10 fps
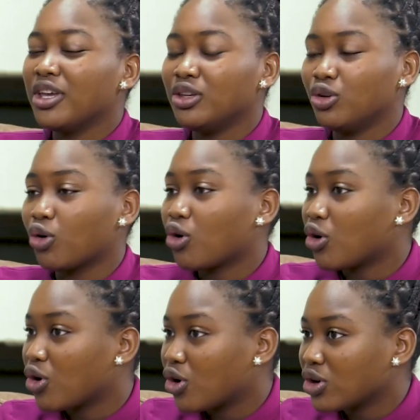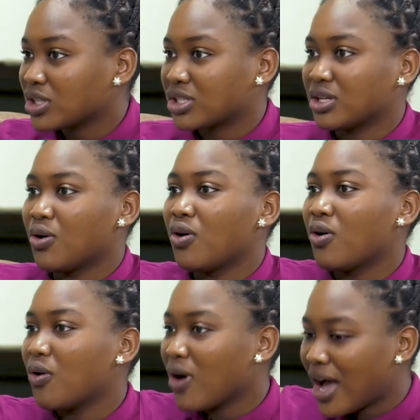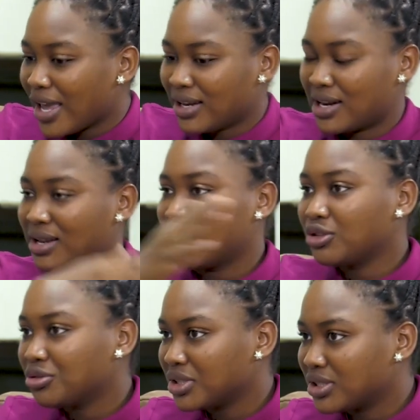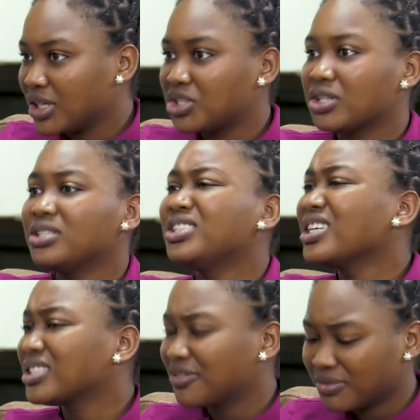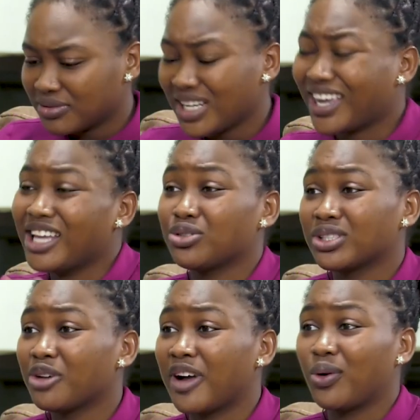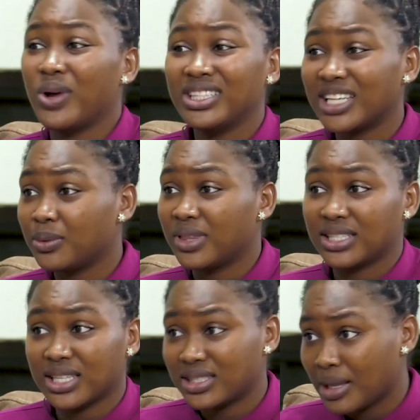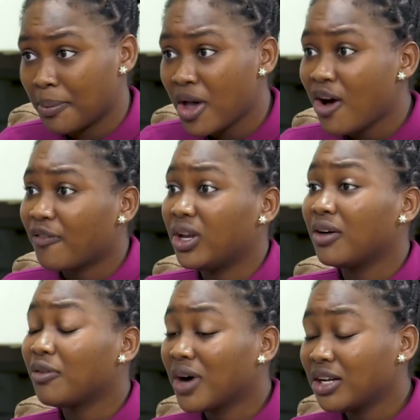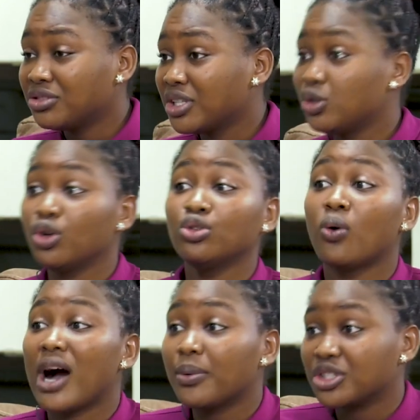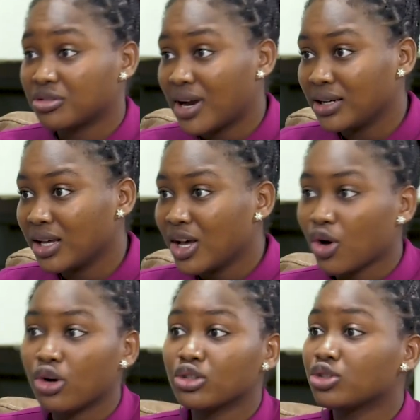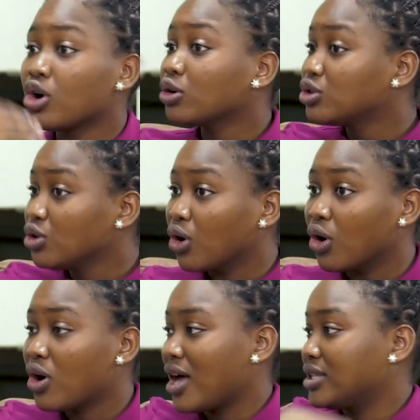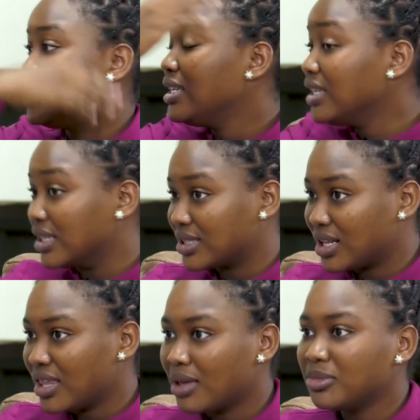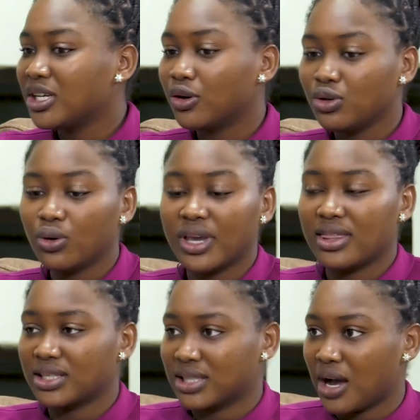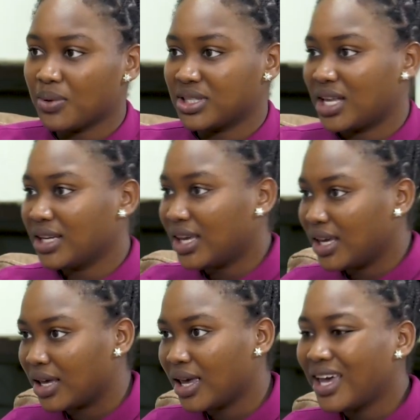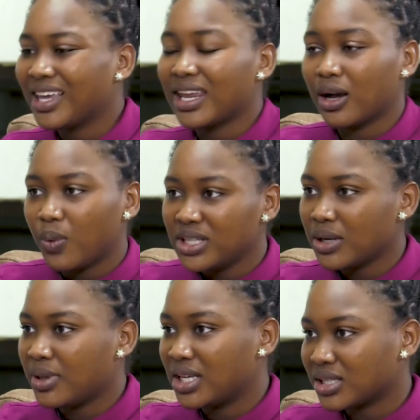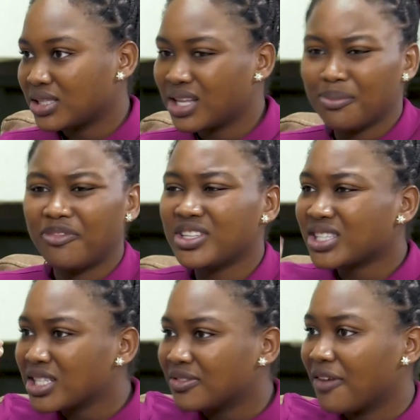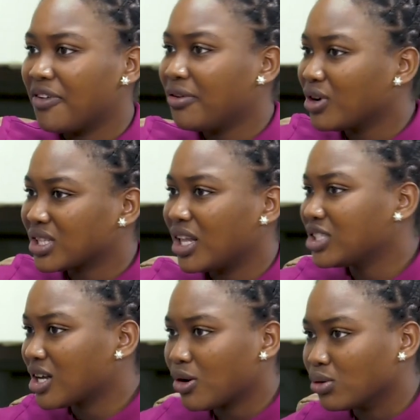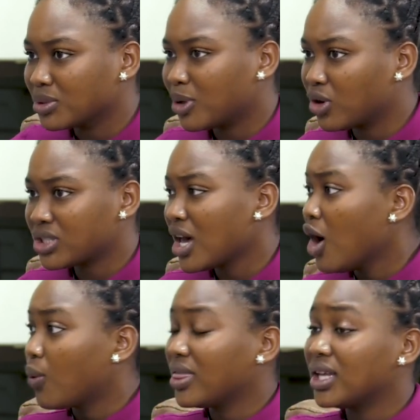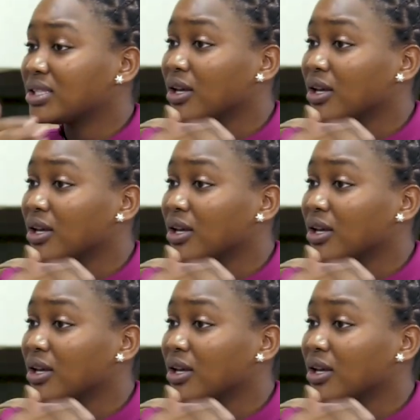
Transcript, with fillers: in your course mm -hmm. or in another jurisdiction, just yeah. get yourself acquainted with the system. Oh for level hundreds, you don't know how it's run. Mm -hmm. Consult your seniors. Let yes. them tell you, okay, this is how it's done here. Mm -hmm. Get acquainted with the system. Visit the various lecture halls because yes. Mm-hmm. when the,